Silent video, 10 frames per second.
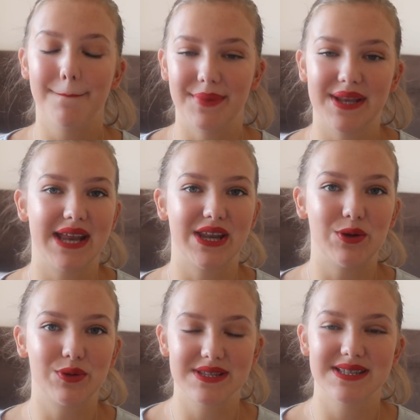but I
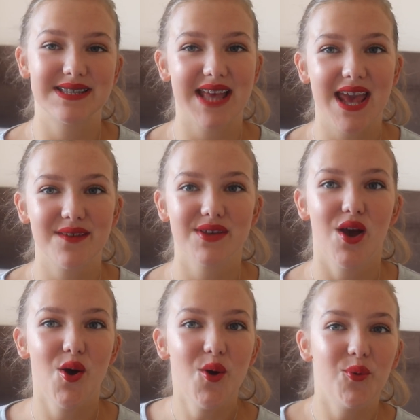do because it saves
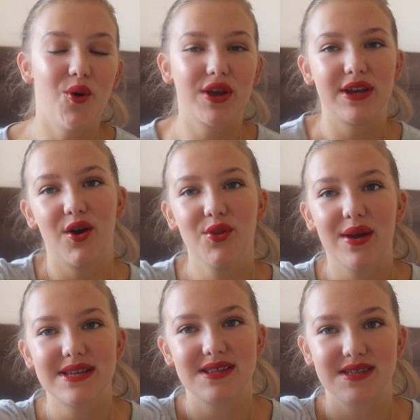walking all the
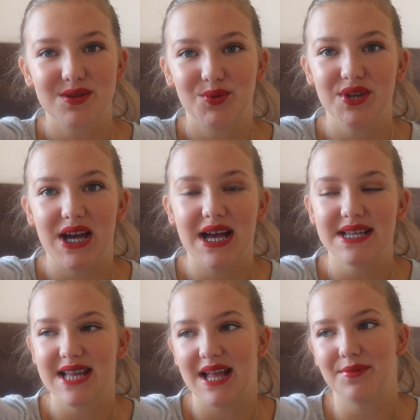way to the school
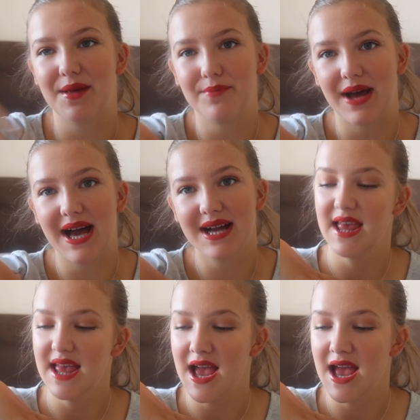nurse and then back.